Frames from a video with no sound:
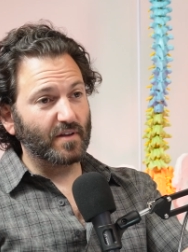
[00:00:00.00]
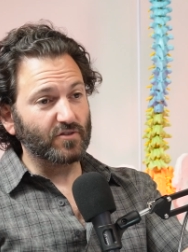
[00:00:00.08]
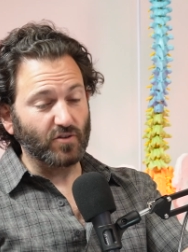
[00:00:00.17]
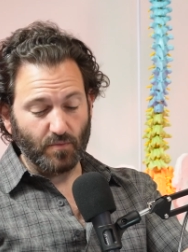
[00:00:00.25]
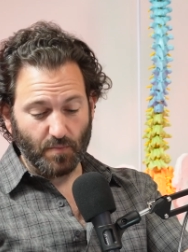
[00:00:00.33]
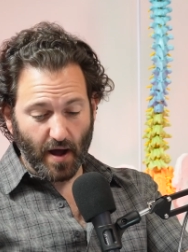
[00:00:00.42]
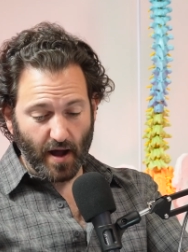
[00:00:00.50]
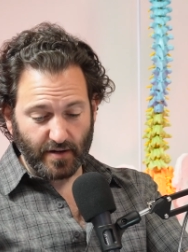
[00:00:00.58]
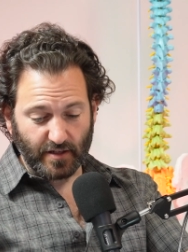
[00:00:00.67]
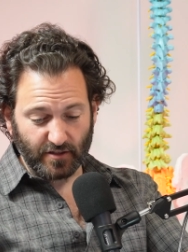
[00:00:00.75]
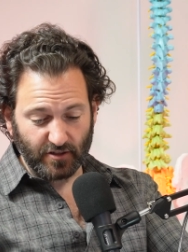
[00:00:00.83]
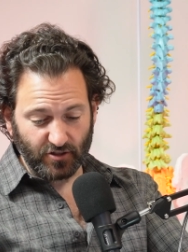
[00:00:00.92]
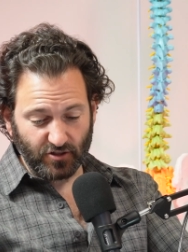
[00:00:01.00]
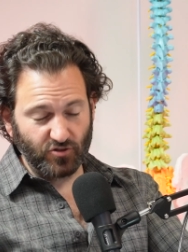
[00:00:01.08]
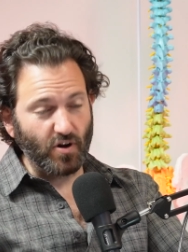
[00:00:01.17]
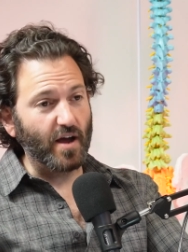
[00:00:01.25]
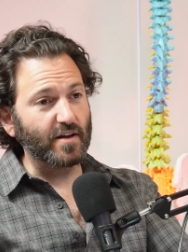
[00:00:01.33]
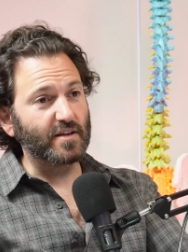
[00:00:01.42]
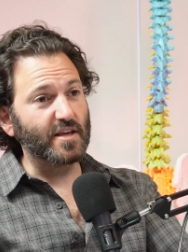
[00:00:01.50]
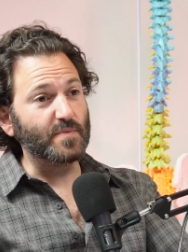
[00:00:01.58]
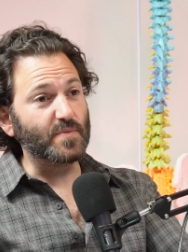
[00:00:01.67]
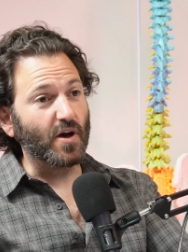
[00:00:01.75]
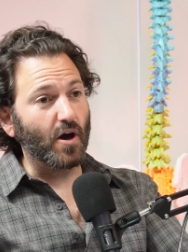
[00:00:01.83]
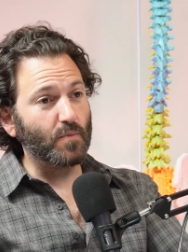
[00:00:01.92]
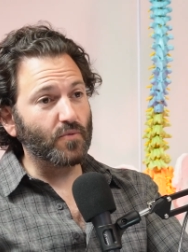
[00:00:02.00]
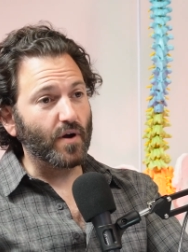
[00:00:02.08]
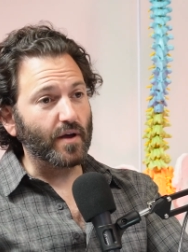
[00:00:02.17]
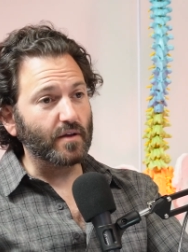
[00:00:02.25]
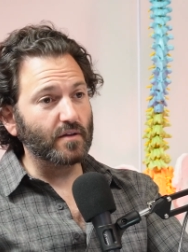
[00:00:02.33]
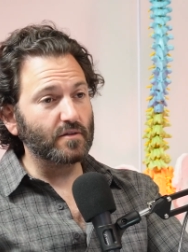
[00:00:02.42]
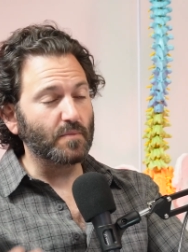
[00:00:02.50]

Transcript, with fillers: So the body is just trying to keep you upright.